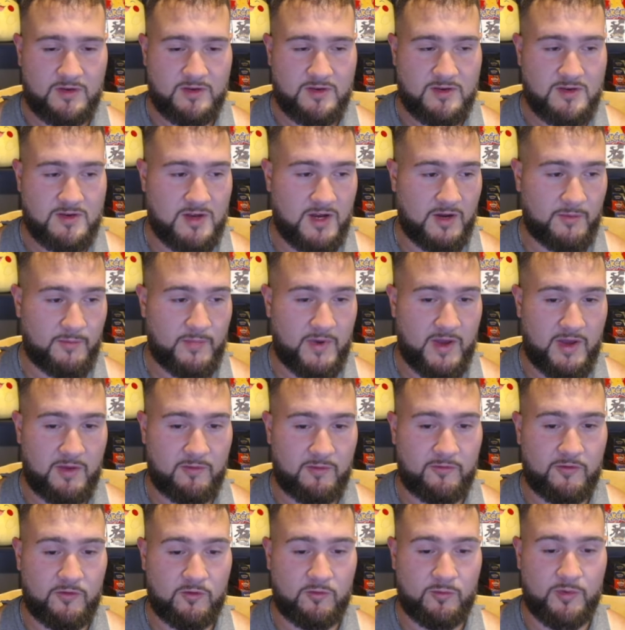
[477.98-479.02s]
I'm paying
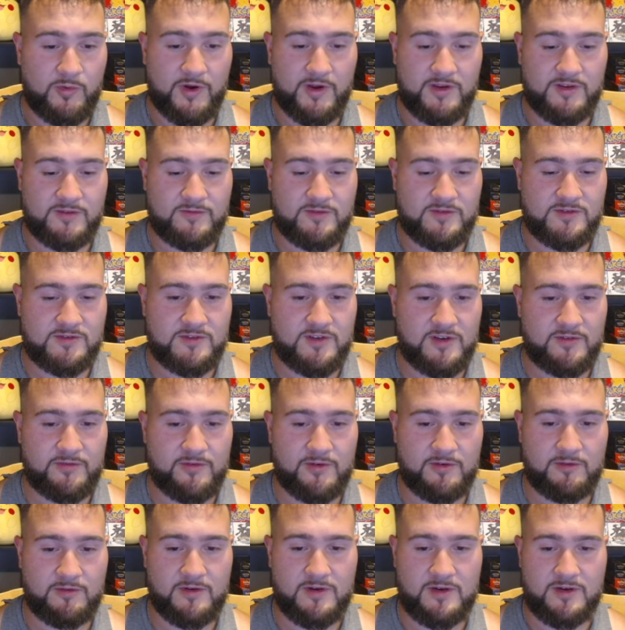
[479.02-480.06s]
full price for stuff
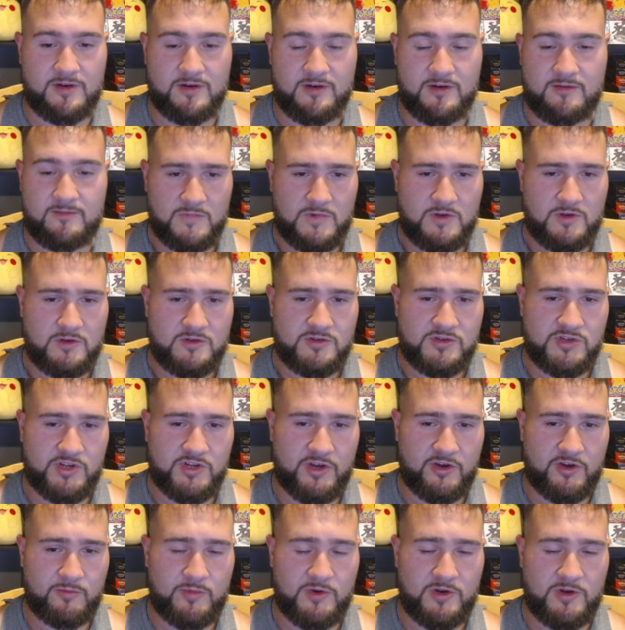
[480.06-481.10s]
over here. Should I
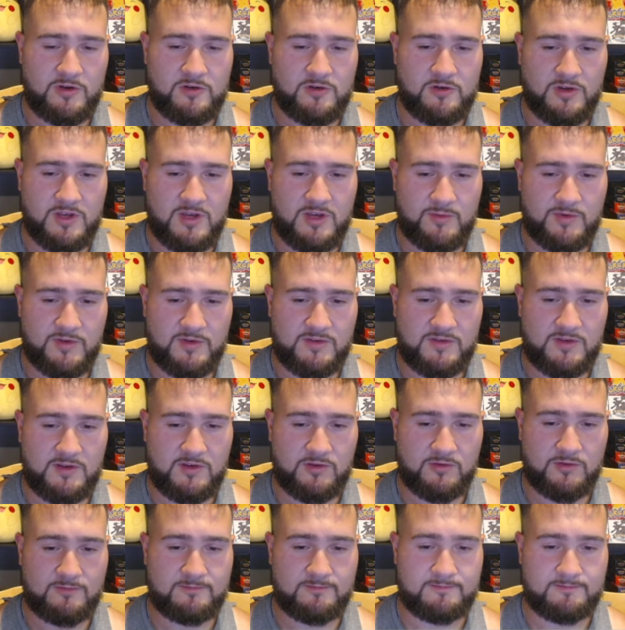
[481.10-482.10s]
open it or keep it sealed?